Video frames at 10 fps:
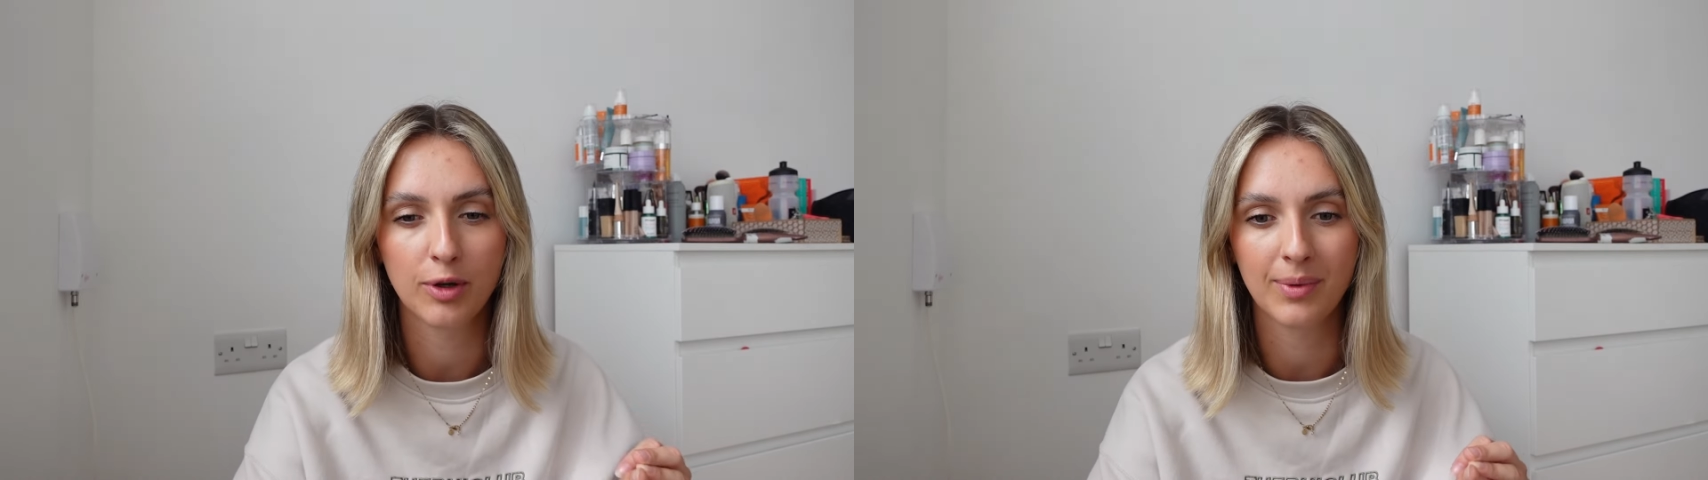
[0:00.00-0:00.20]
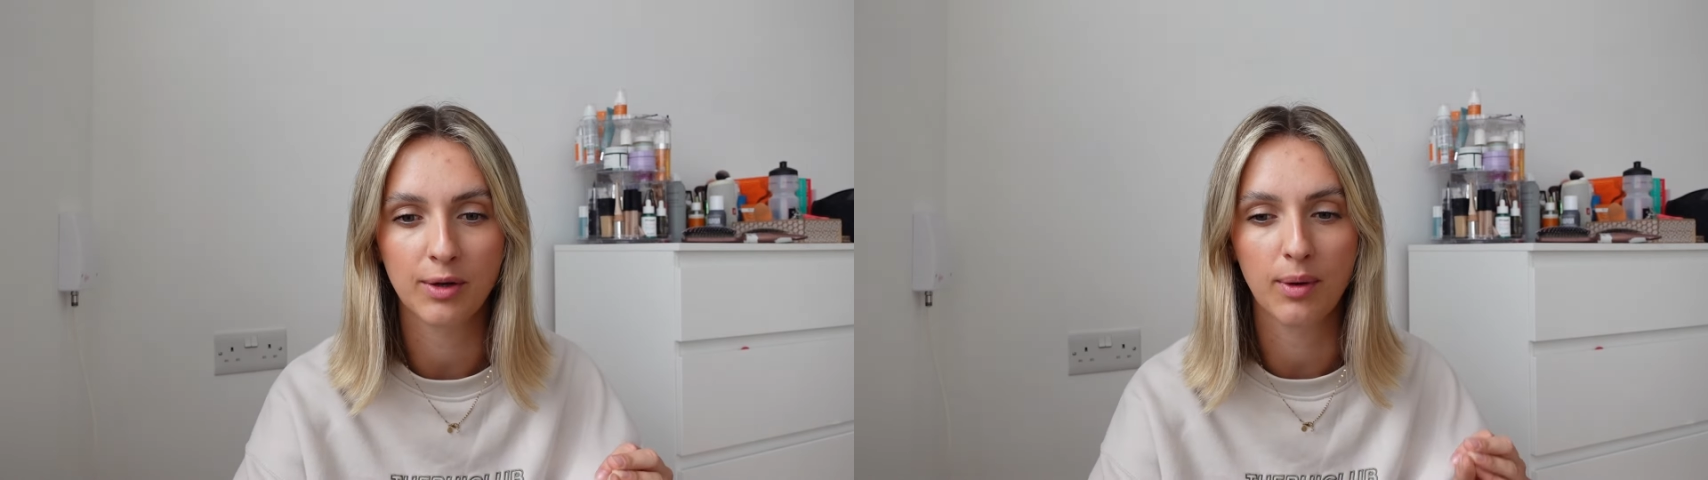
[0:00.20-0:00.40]

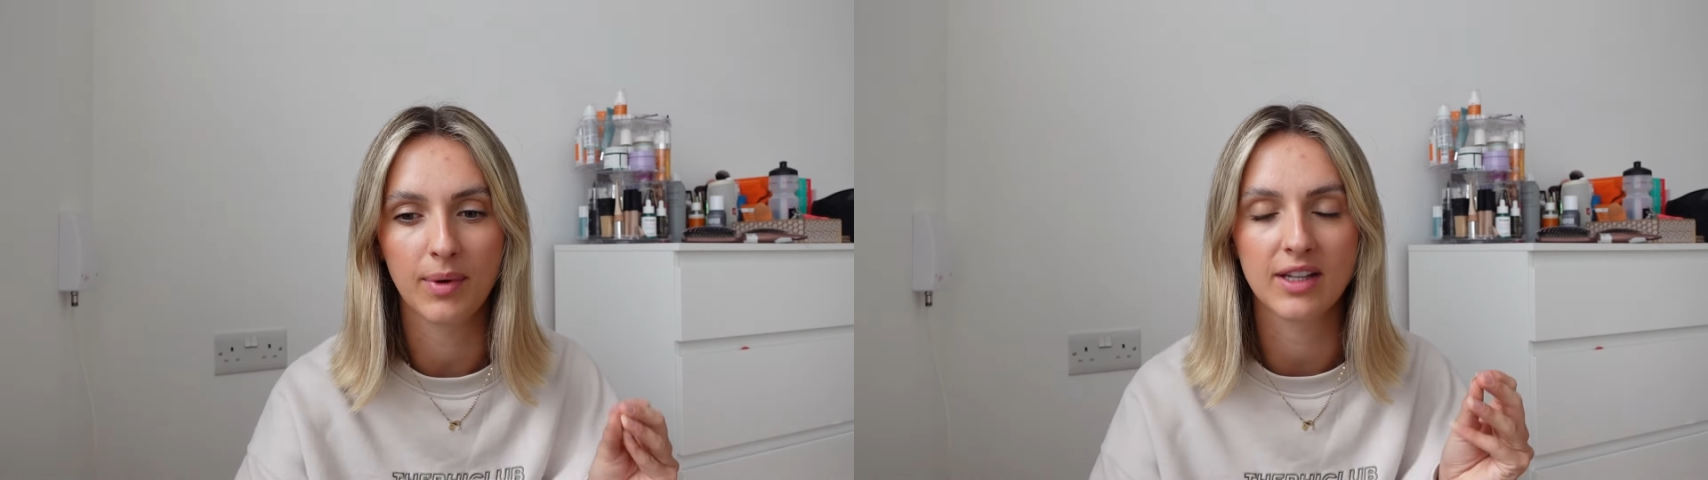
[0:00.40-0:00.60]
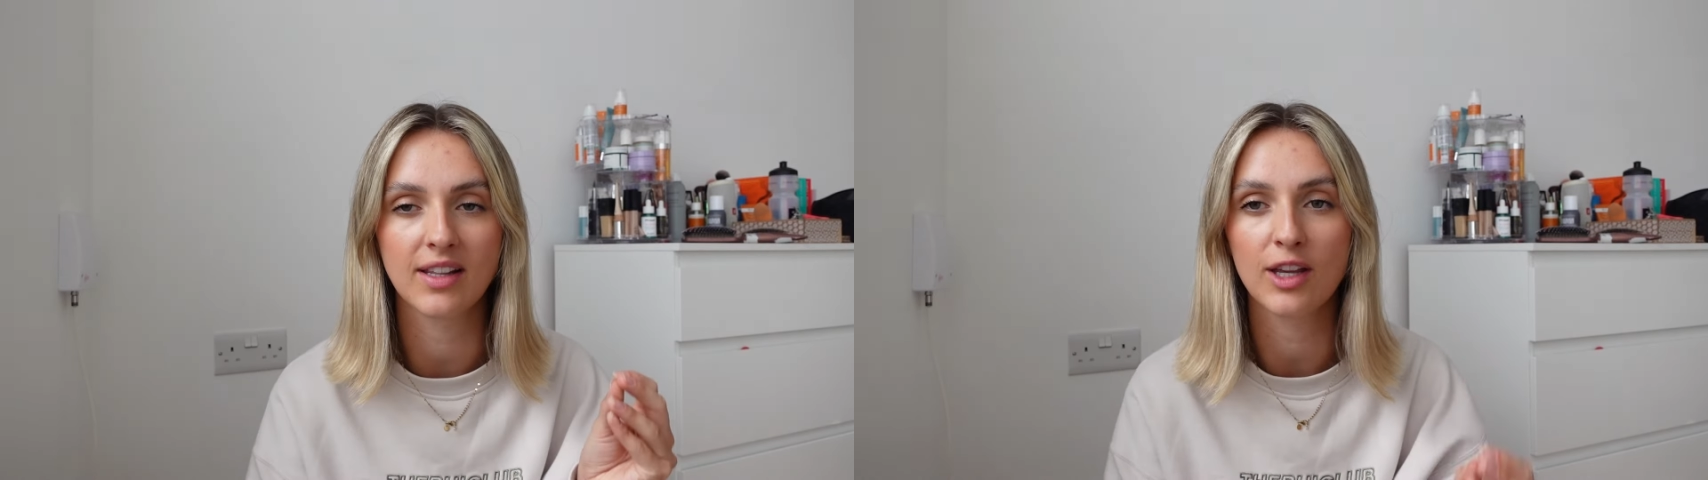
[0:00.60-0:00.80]
film
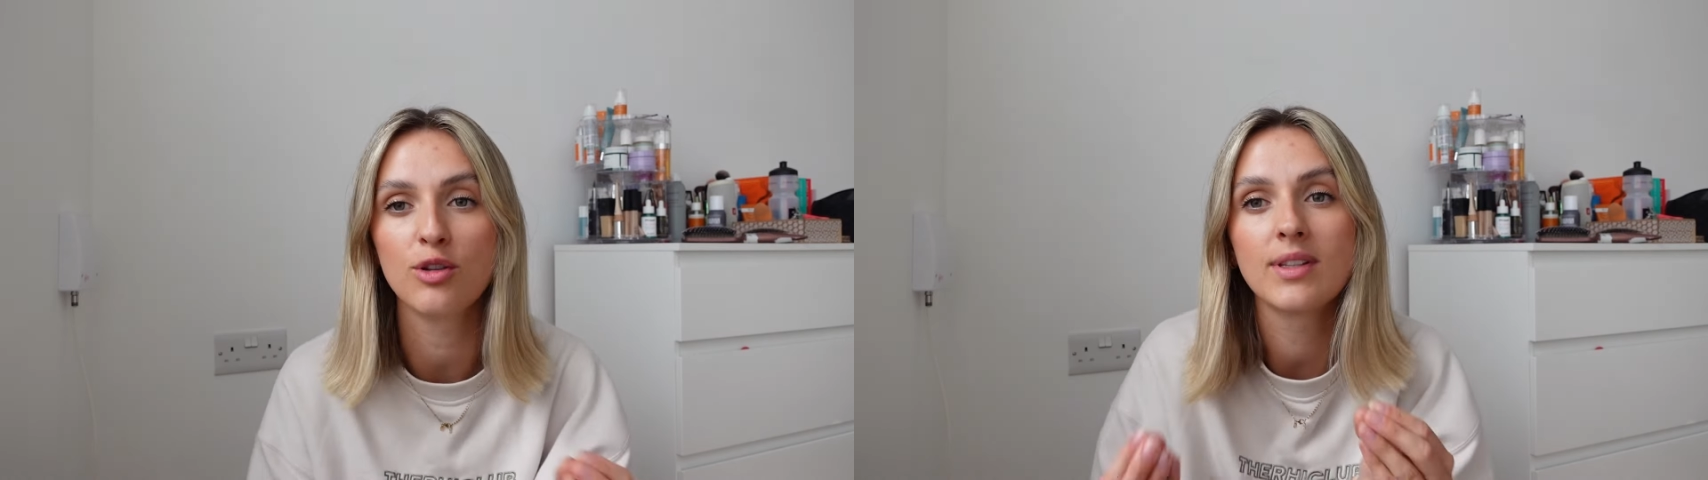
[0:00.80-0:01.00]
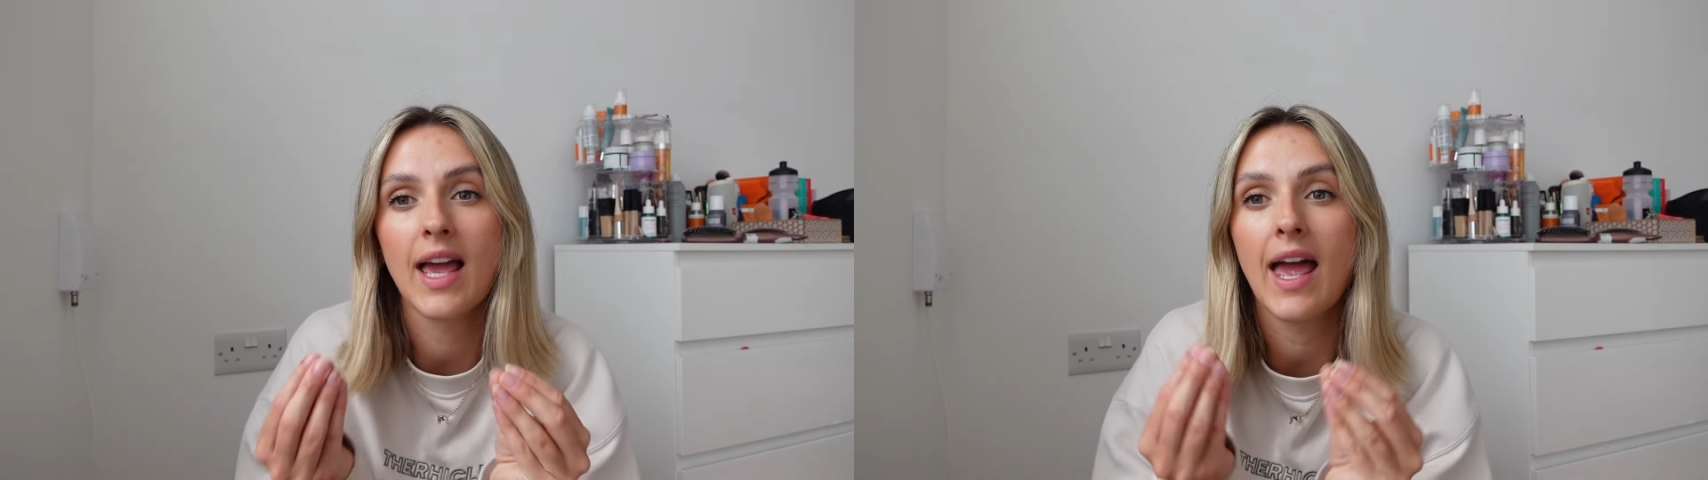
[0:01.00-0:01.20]
equipment because I
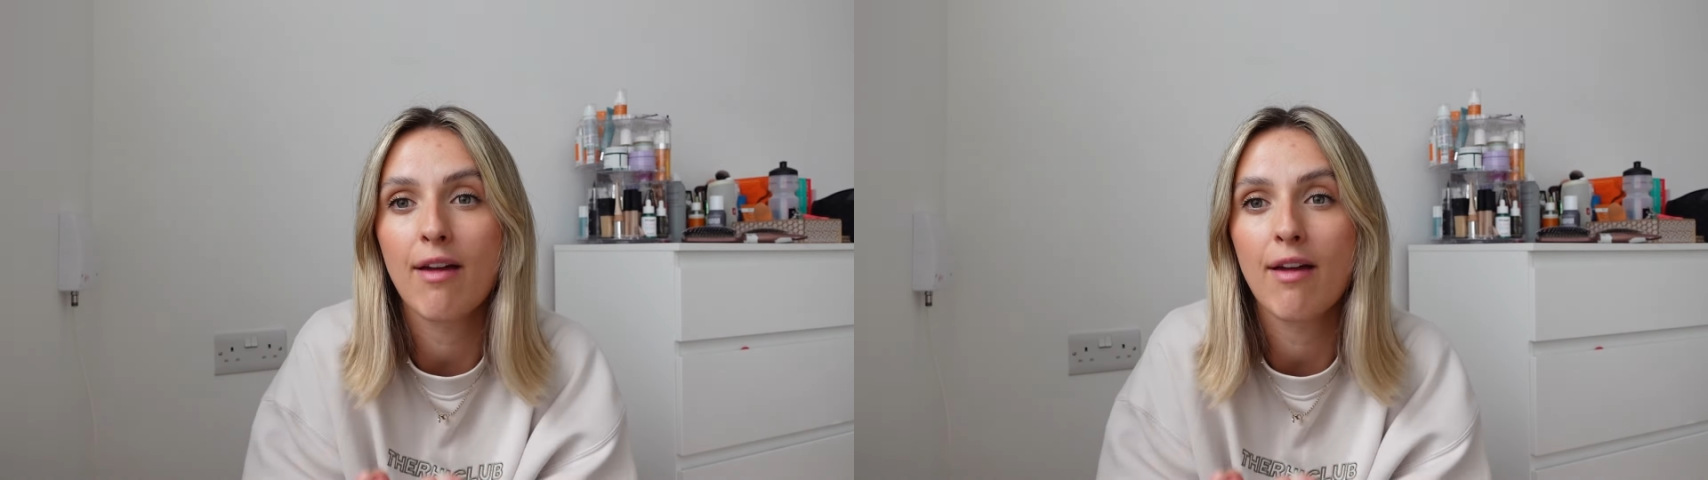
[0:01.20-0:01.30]
use it